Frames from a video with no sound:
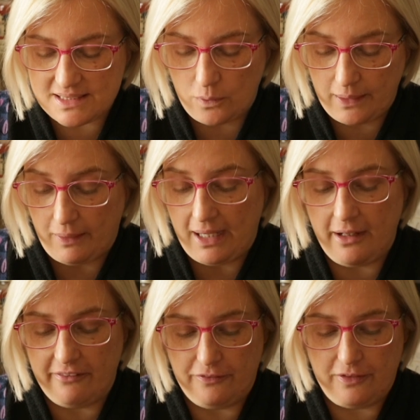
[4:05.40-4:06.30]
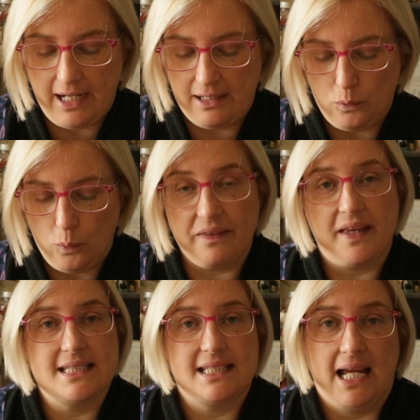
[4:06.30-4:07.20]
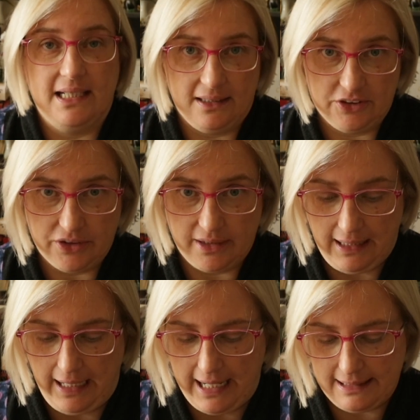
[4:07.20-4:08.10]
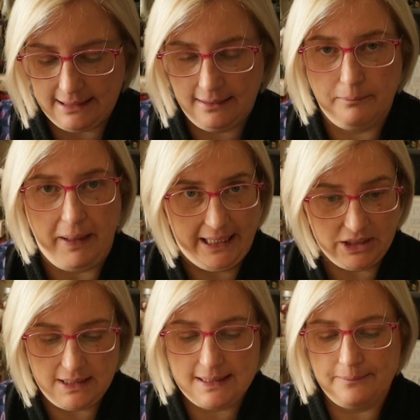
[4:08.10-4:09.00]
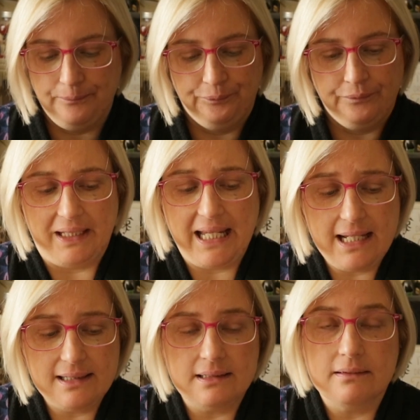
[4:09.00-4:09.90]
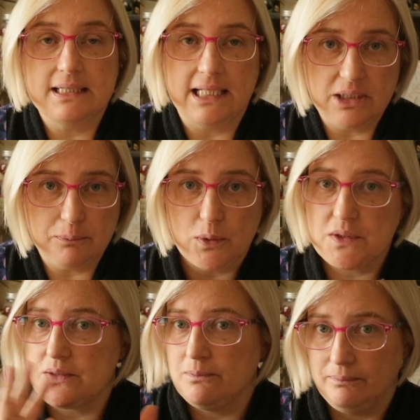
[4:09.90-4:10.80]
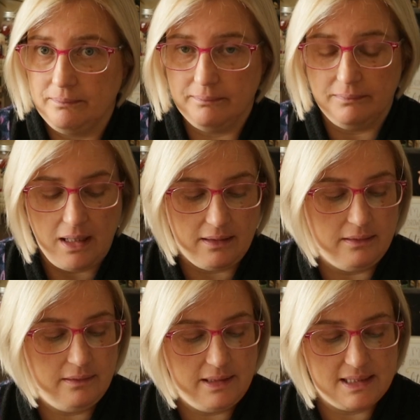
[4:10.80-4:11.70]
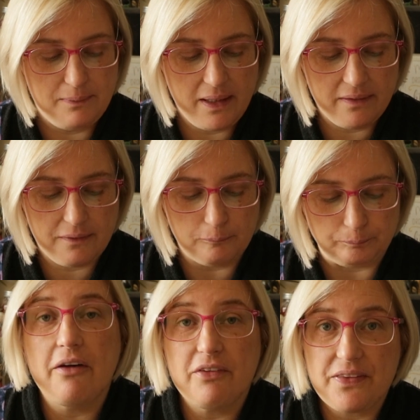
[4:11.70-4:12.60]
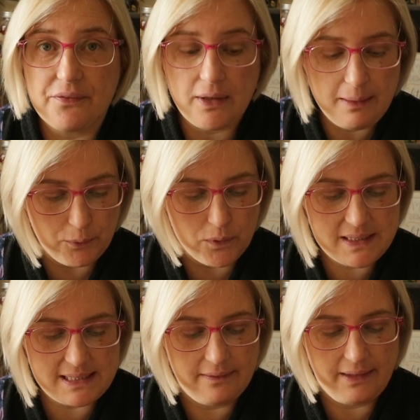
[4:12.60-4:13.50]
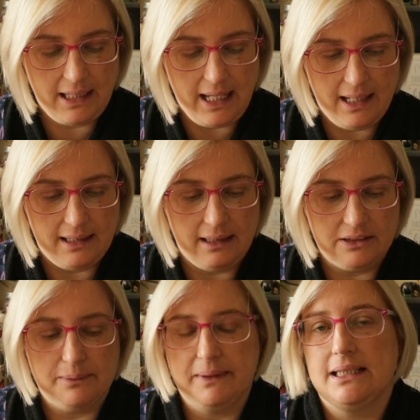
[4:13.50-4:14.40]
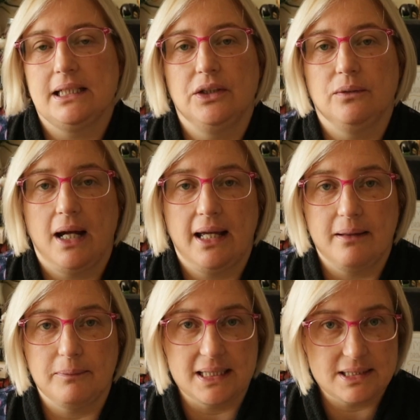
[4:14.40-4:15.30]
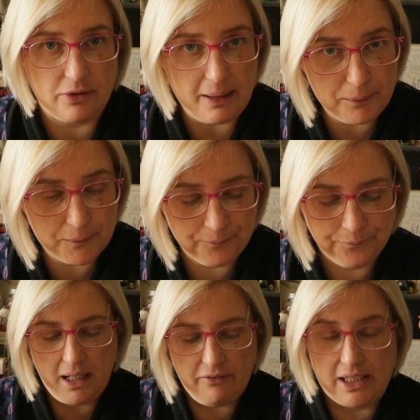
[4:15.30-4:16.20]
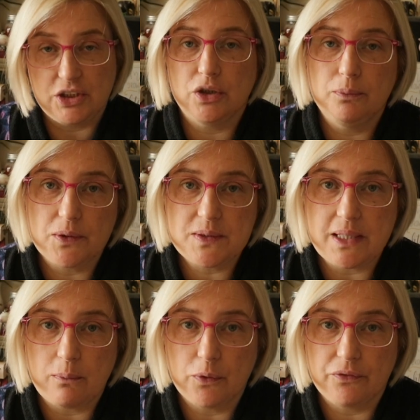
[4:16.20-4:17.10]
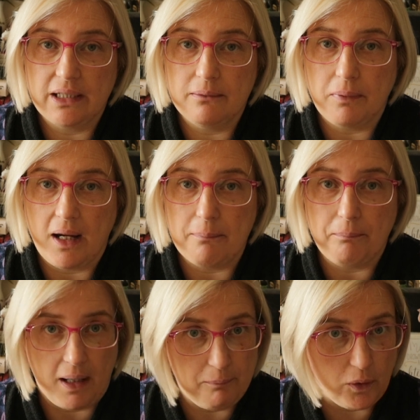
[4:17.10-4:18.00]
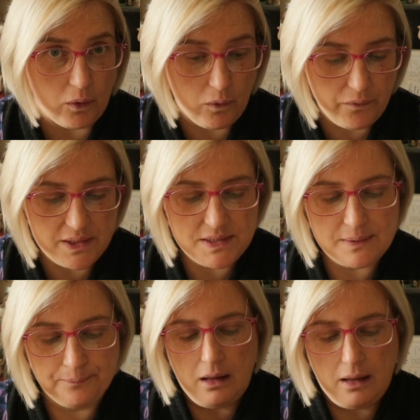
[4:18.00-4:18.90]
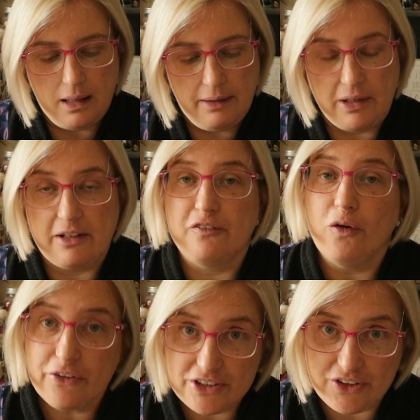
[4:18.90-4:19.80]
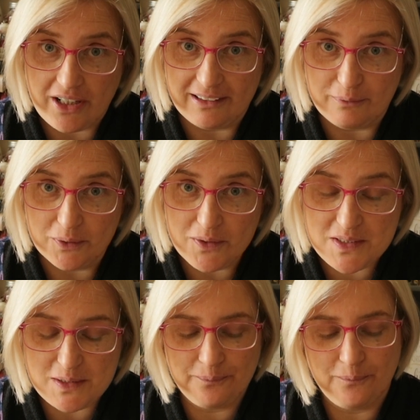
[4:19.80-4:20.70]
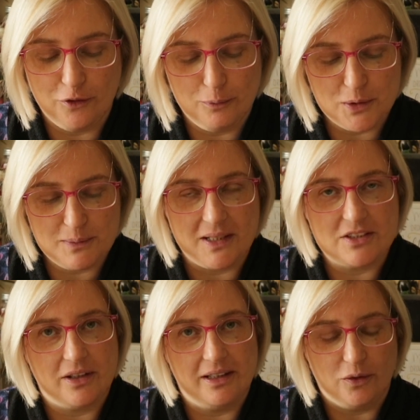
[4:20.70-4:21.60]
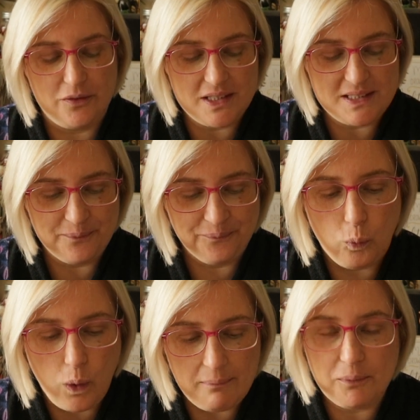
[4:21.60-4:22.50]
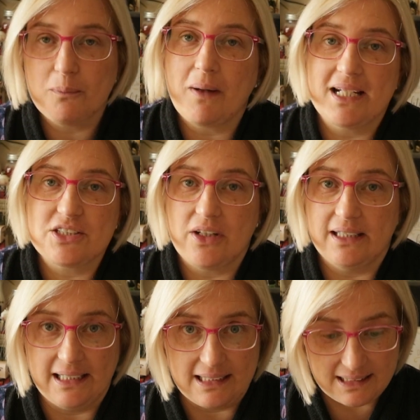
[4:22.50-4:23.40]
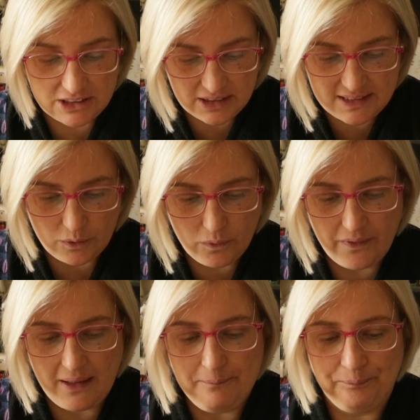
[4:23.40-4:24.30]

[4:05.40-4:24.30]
So anyway, I read 1,808 pages. Again, teaching books, none this month. I read three books that had LGBTQIA plus rep. I read two books that were written by BIPOC authors. I read four Australian books, four books by Australian authors, one book by an Australian Indigenous author,